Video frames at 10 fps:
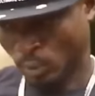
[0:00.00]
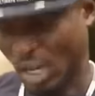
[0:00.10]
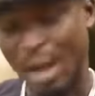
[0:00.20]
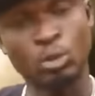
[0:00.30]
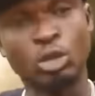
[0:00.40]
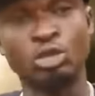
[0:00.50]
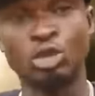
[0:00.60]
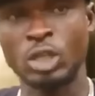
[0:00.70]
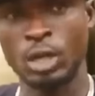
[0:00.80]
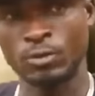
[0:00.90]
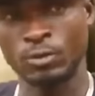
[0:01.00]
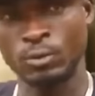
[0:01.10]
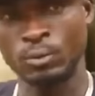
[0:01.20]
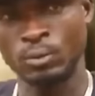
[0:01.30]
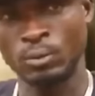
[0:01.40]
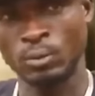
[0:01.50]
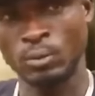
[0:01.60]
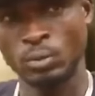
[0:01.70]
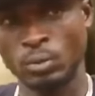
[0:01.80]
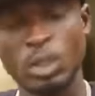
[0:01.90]
I'm not Joseph,
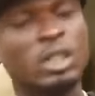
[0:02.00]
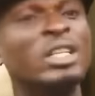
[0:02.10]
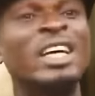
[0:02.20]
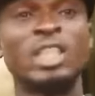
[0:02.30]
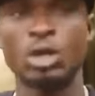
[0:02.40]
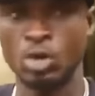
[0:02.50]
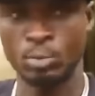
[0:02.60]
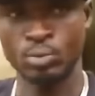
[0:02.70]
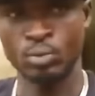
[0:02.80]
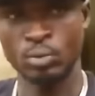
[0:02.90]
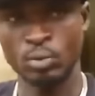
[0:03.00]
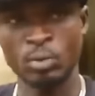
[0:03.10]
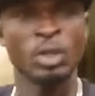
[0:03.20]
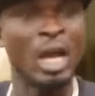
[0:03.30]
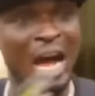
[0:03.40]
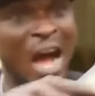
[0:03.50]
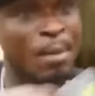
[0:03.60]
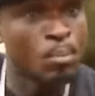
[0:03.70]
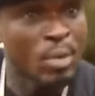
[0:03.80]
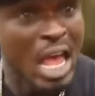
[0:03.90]
neither Jacob.
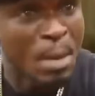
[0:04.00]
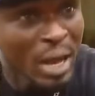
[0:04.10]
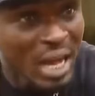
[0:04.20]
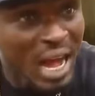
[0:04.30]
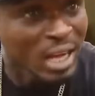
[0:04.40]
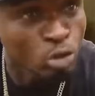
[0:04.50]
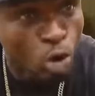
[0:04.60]
I'm Emeka, your